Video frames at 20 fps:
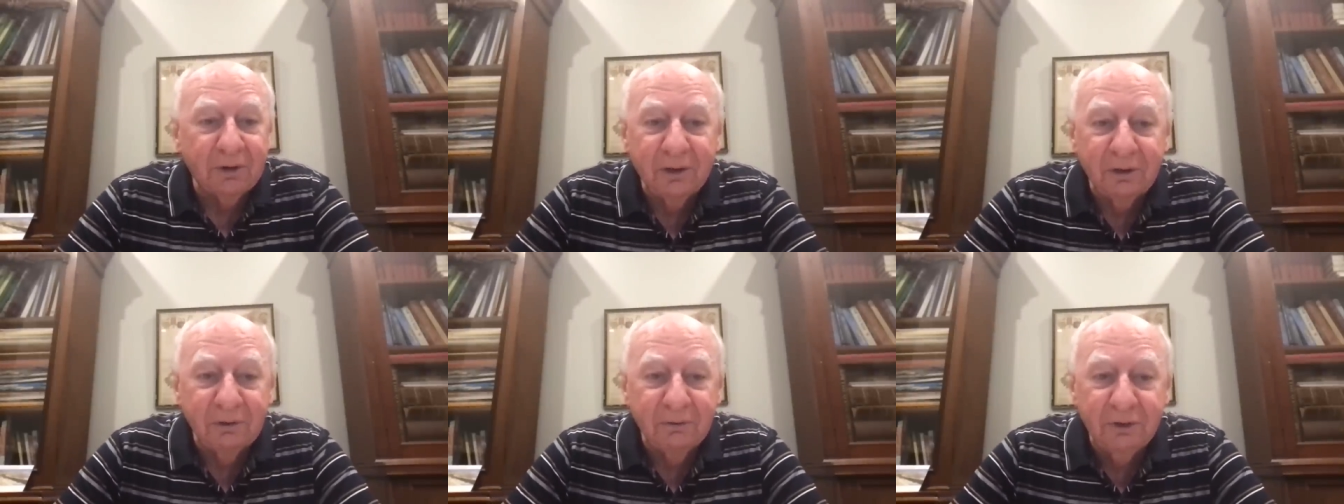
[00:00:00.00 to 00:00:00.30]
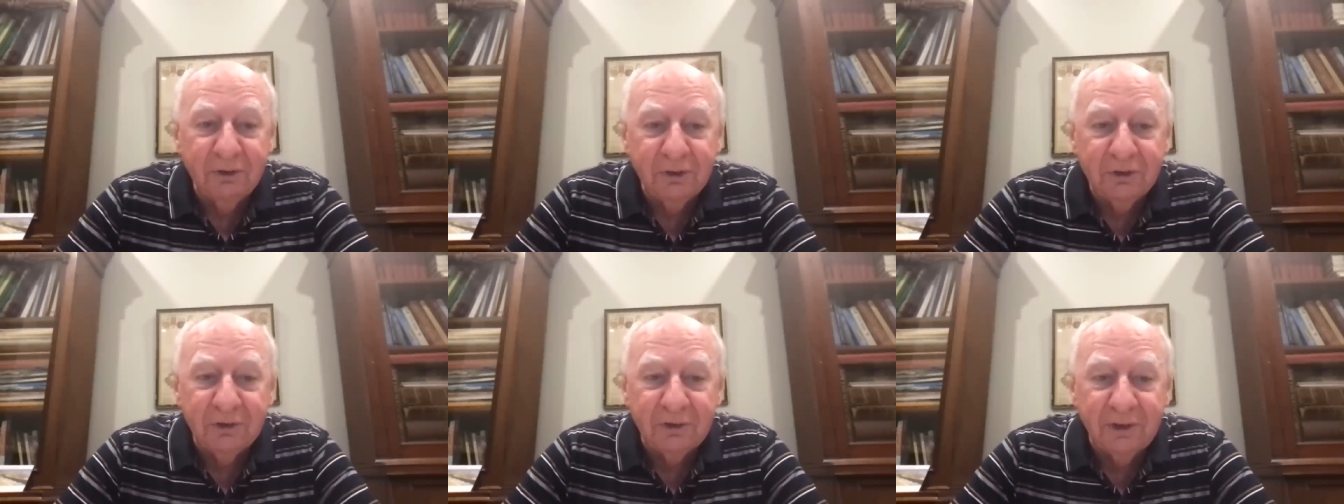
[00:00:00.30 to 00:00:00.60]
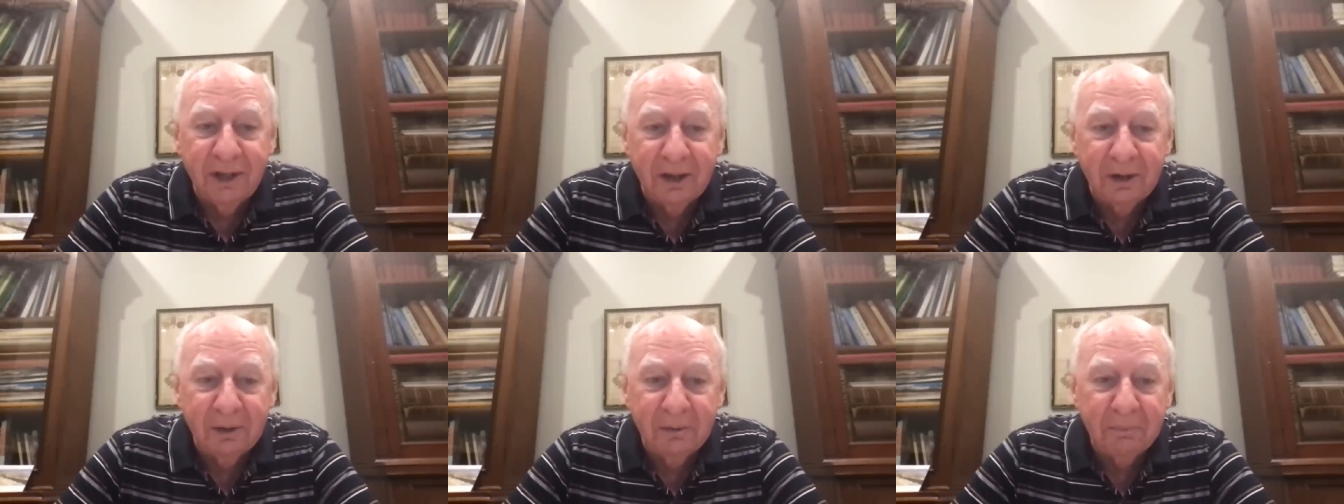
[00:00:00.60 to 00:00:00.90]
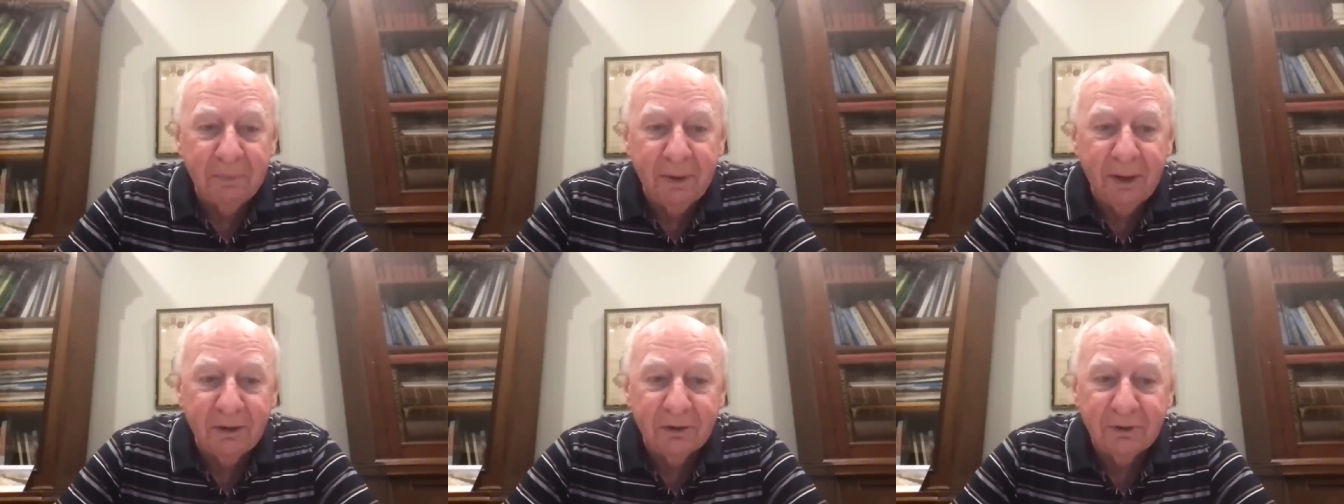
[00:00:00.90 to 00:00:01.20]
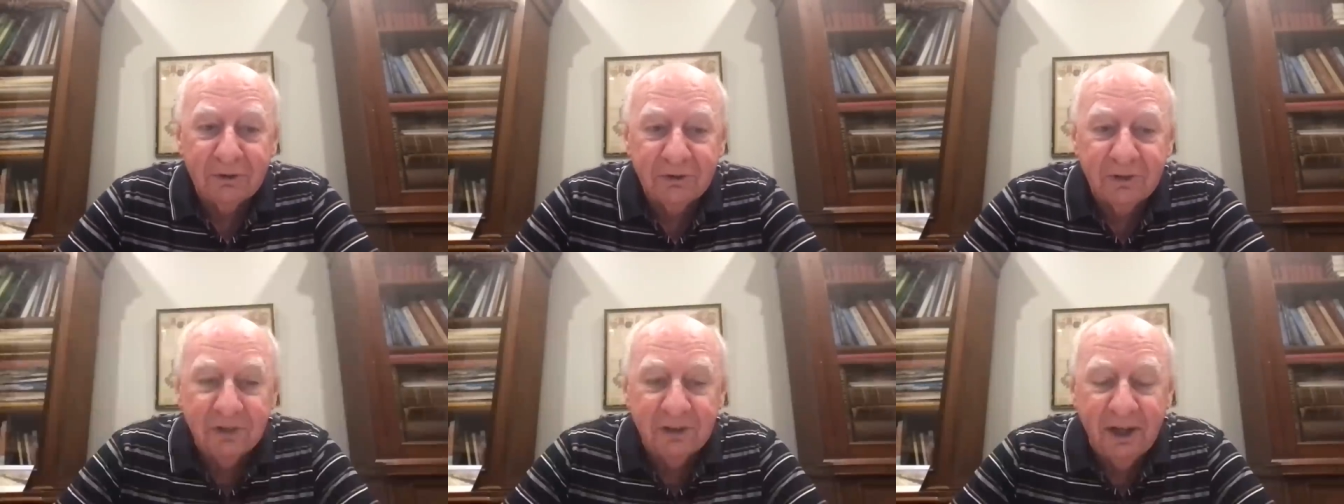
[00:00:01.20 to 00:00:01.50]
You can visit that in
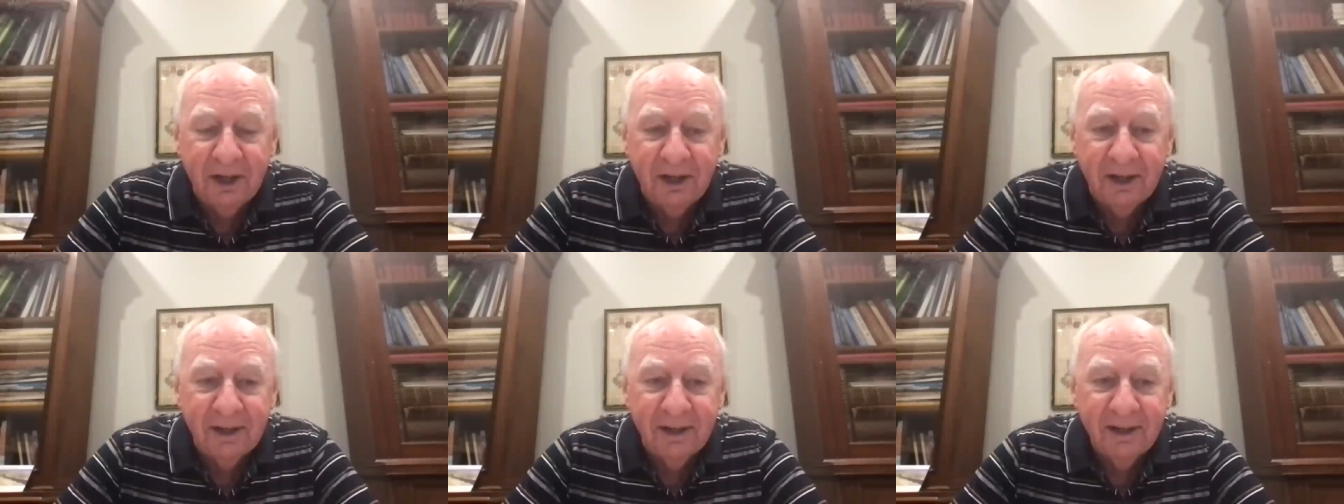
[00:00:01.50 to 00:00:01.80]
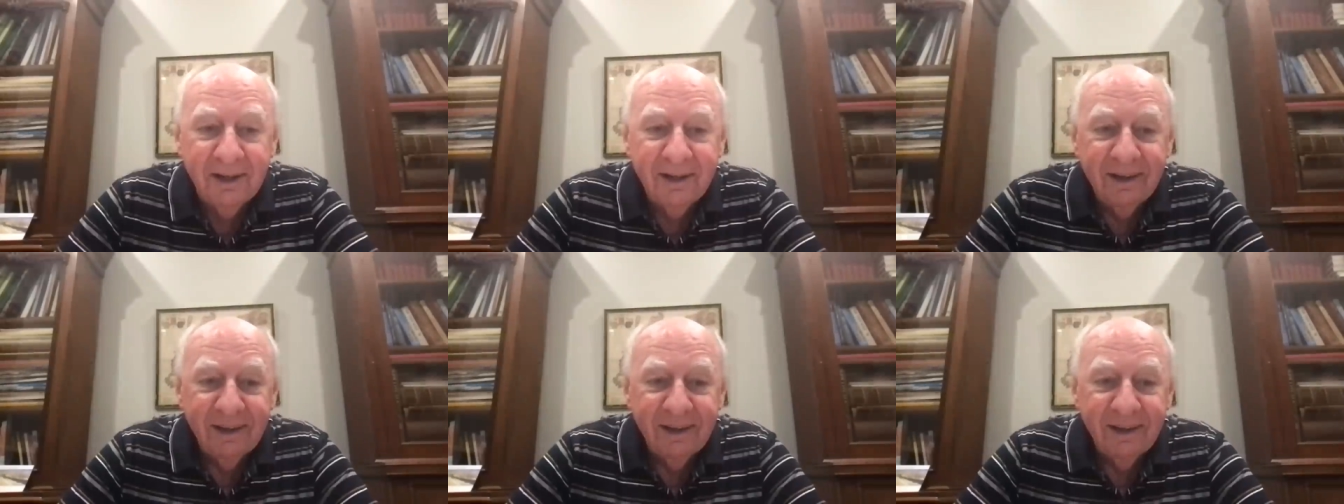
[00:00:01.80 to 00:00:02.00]
Paris today,